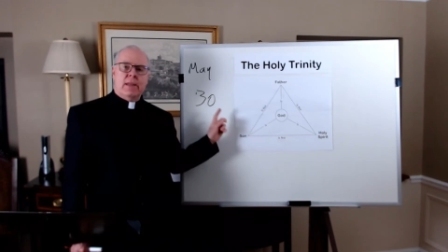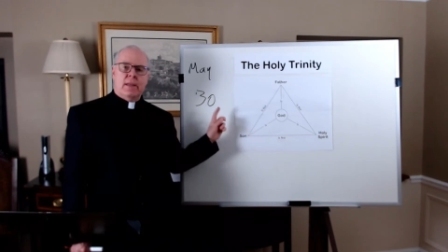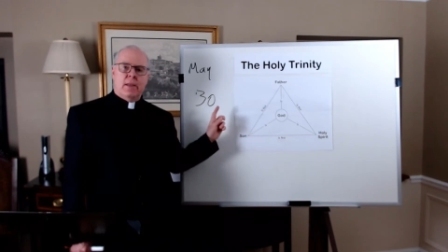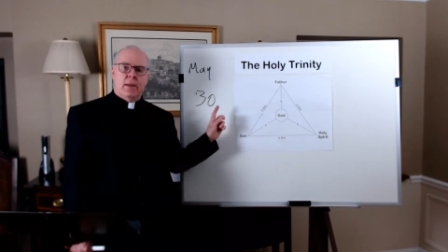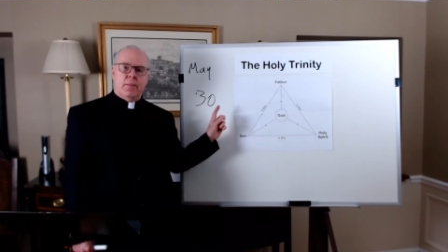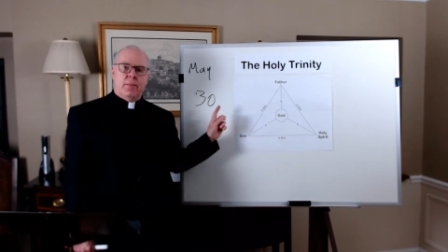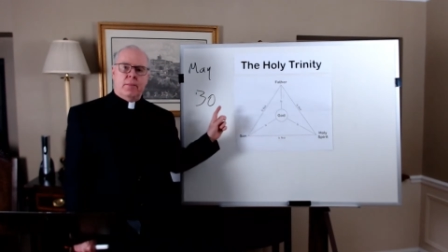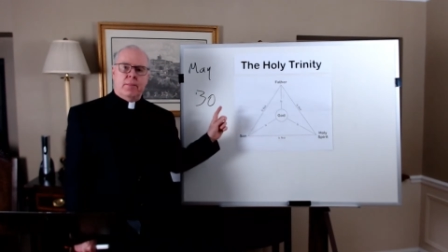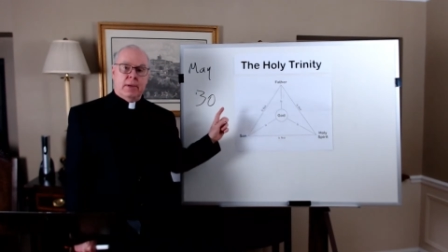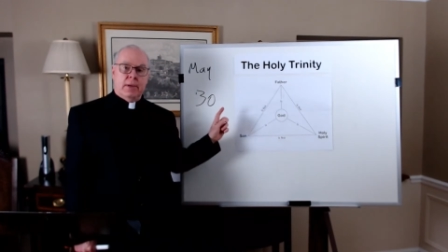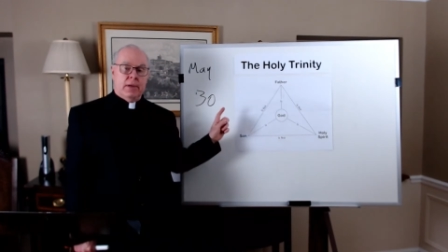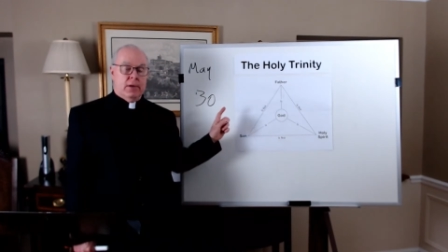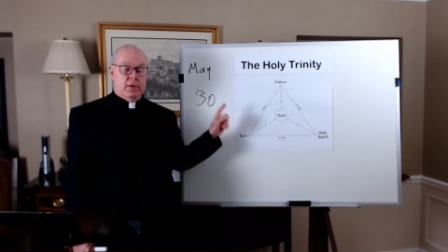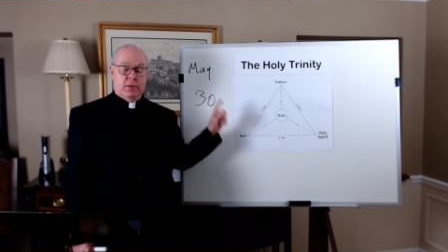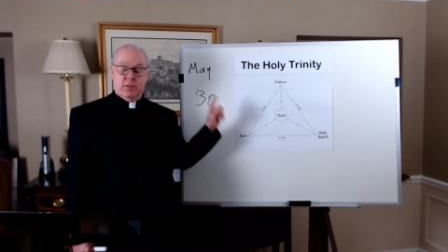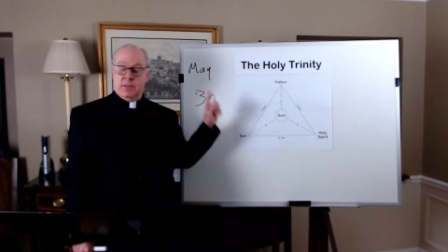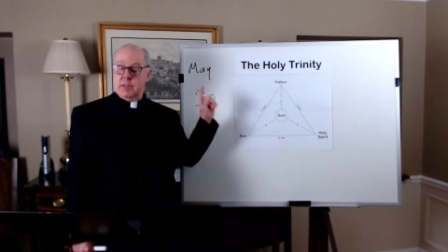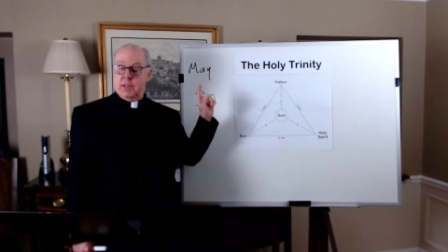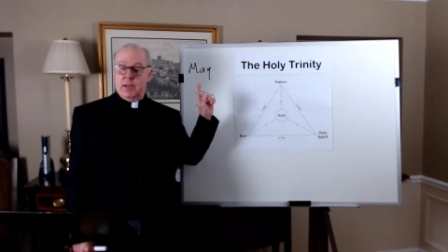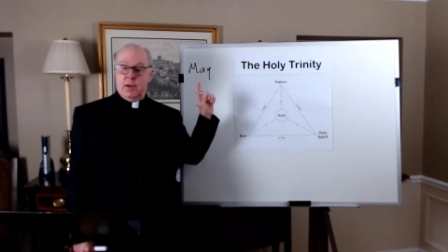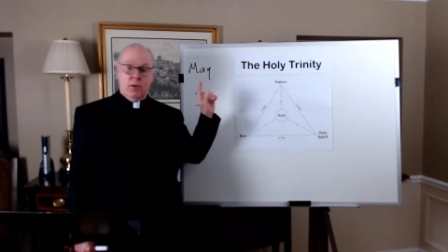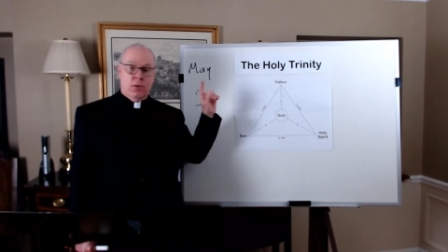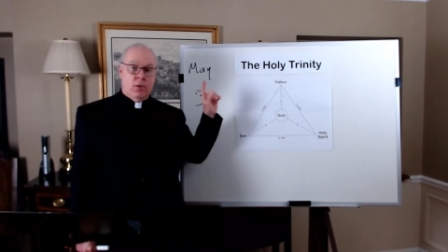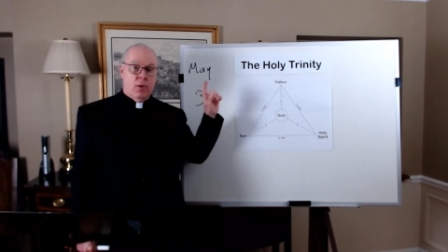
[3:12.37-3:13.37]
them? Because
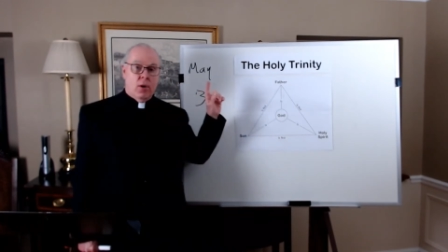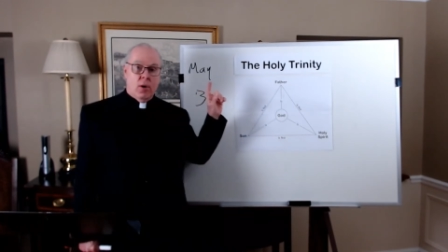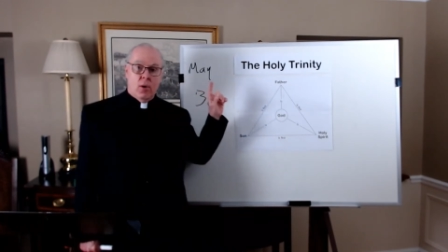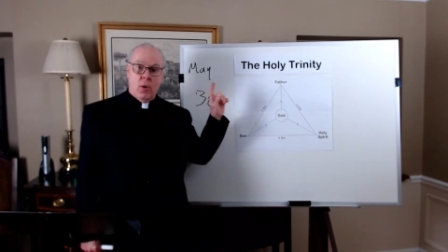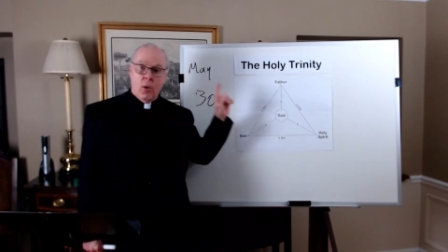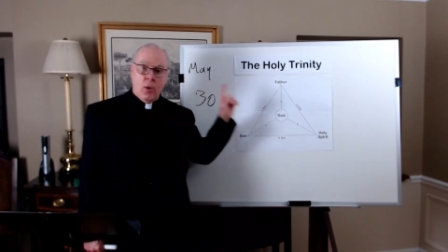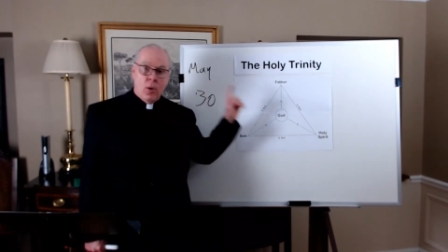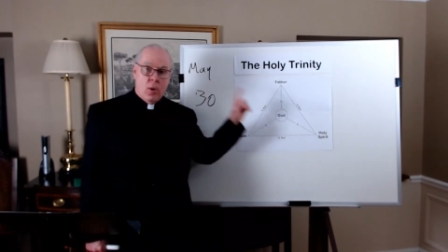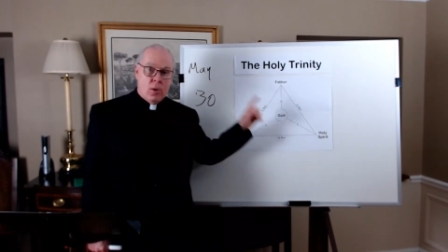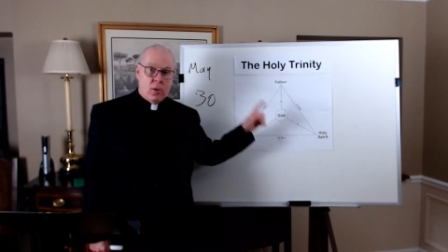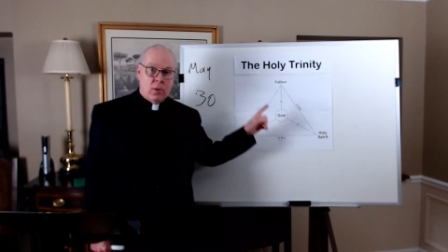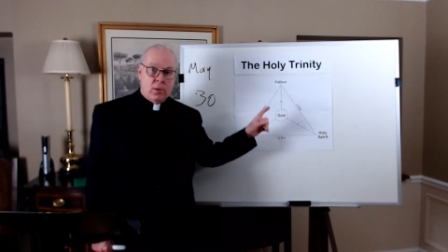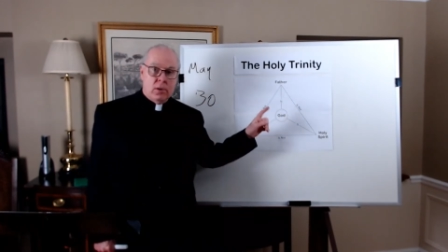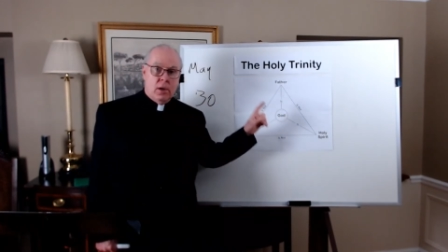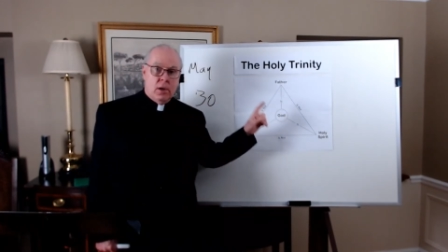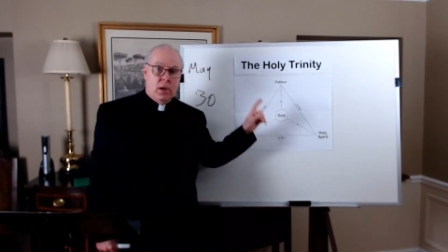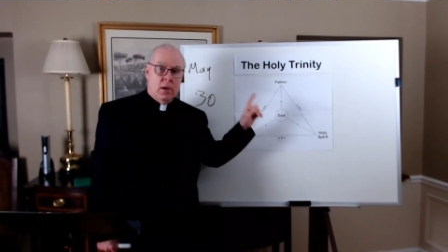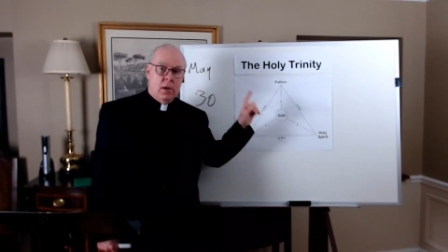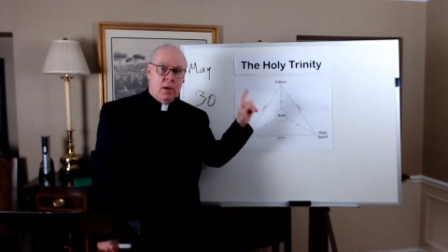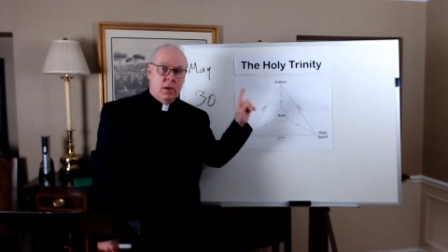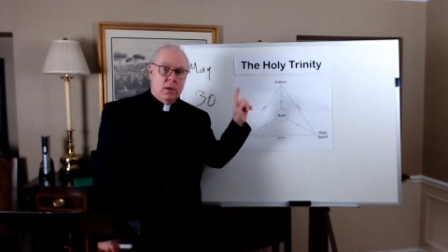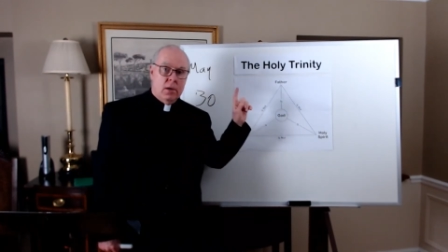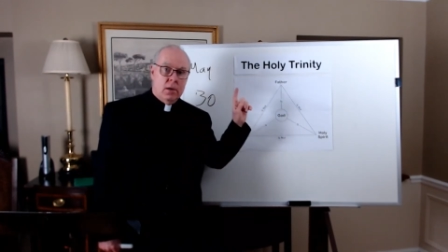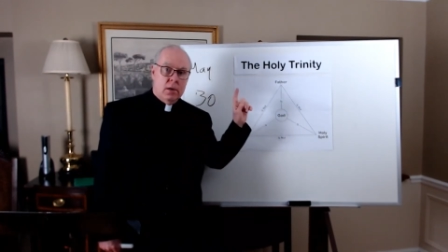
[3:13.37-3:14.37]
they're all
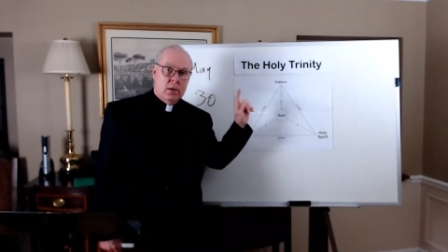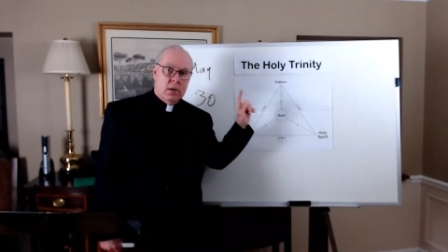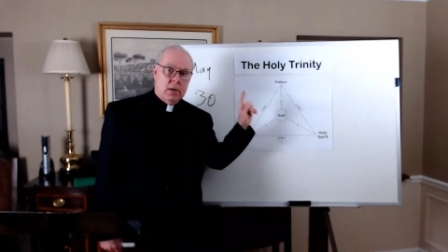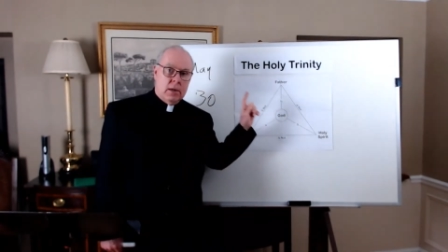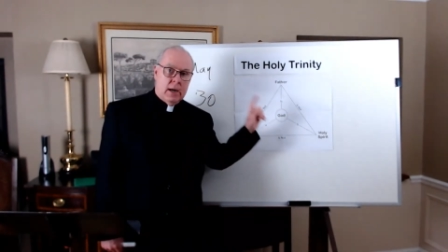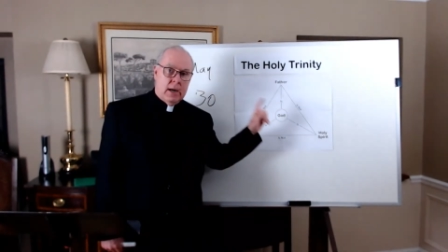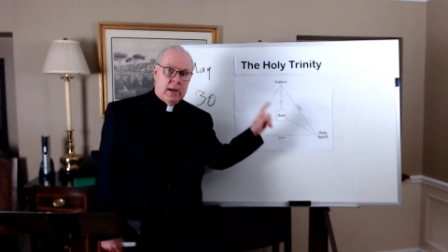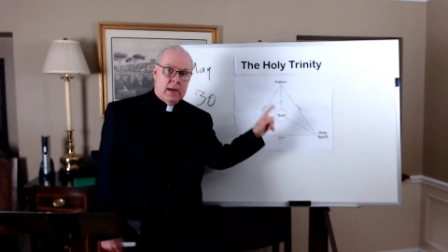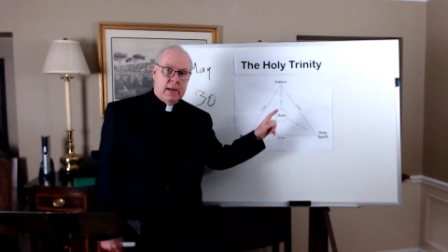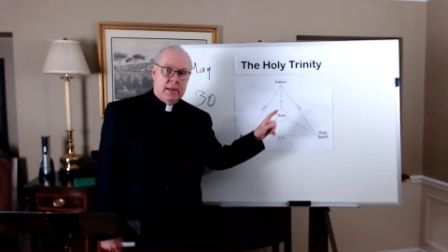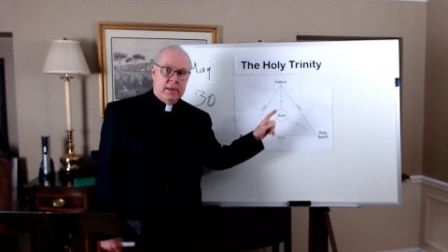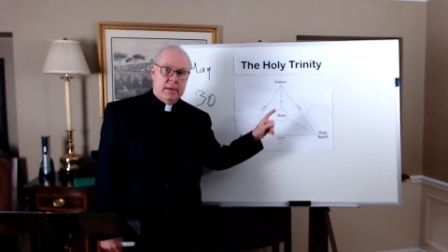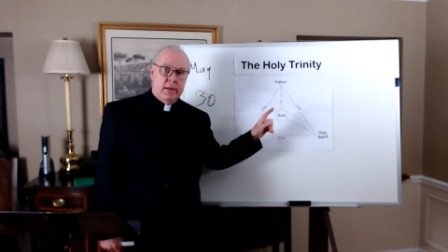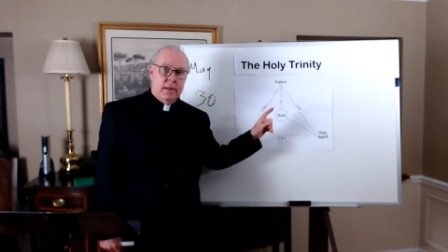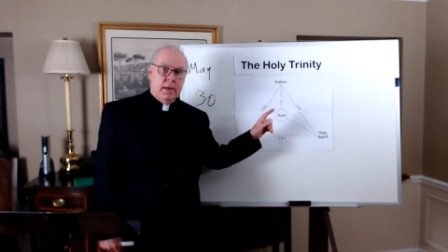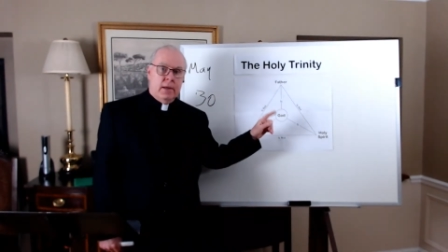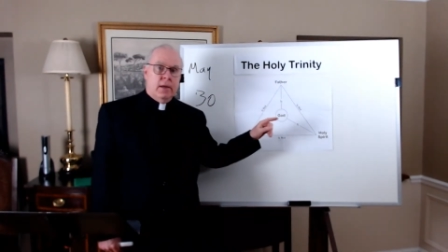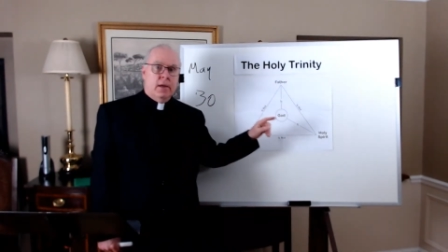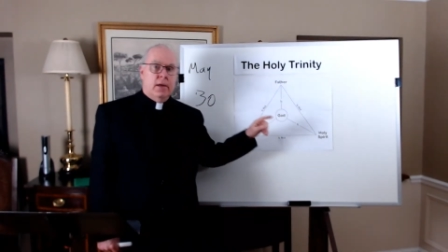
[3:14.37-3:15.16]
God,